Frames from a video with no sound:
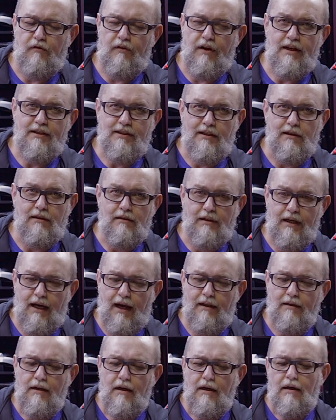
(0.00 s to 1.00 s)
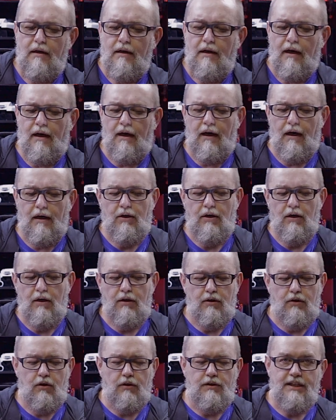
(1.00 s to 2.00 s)
vessel that
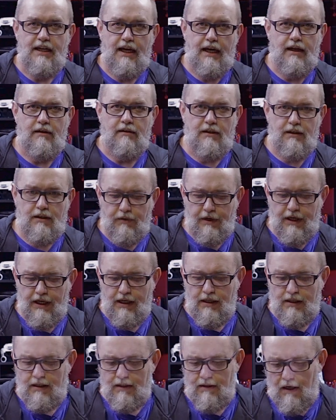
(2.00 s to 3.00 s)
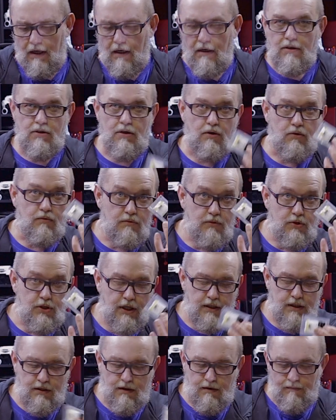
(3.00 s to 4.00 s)
could contain the grease. So
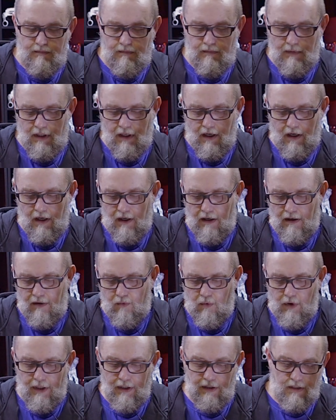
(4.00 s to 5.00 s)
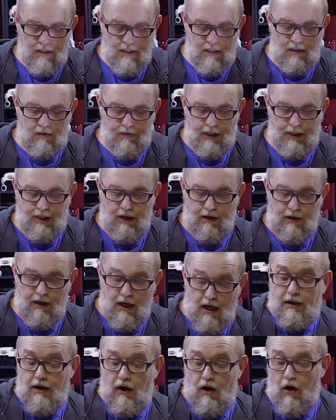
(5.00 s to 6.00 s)
just one consideration.
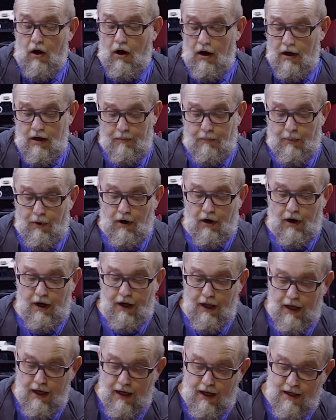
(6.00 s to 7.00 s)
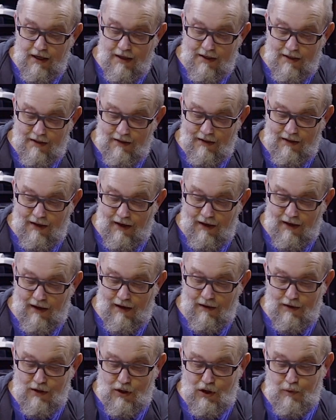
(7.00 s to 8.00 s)
The other part is
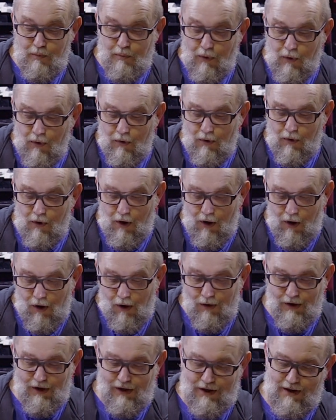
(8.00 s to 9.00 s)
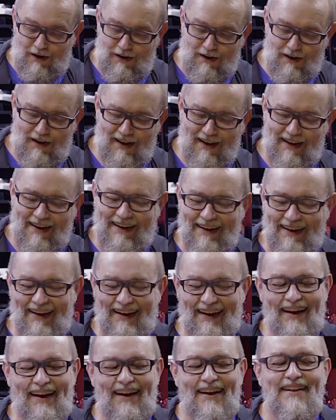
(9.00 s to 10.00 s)
the spool holder.
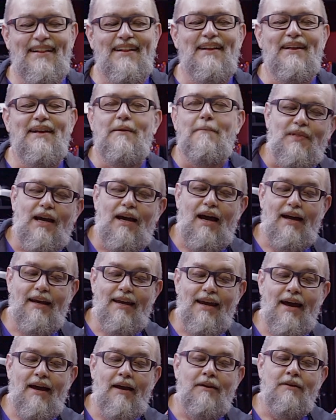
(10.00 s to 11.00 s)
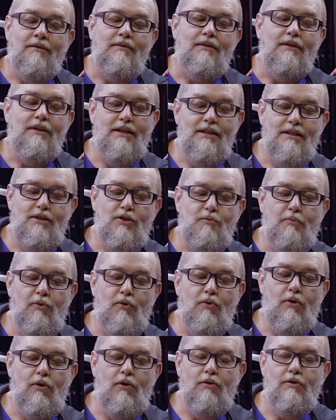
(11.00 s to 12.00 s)
Again, the
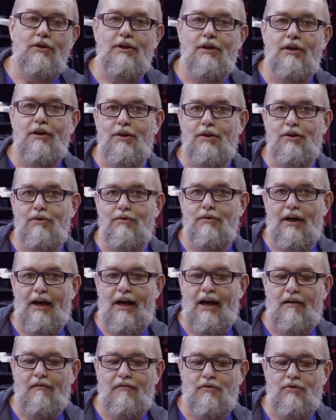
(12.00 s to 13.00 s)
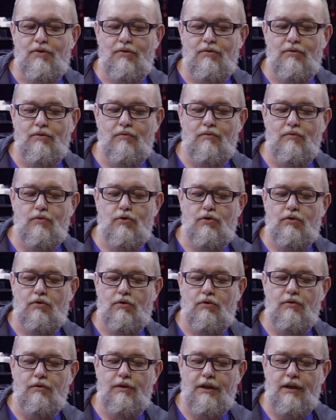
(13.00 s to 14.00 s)
spool holder, you have to
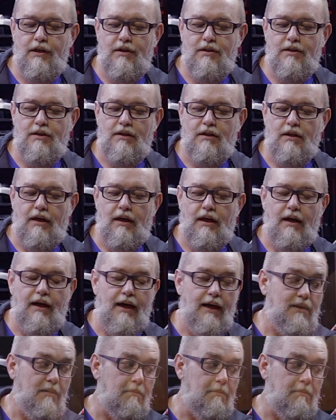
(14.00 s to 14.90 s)
screw this at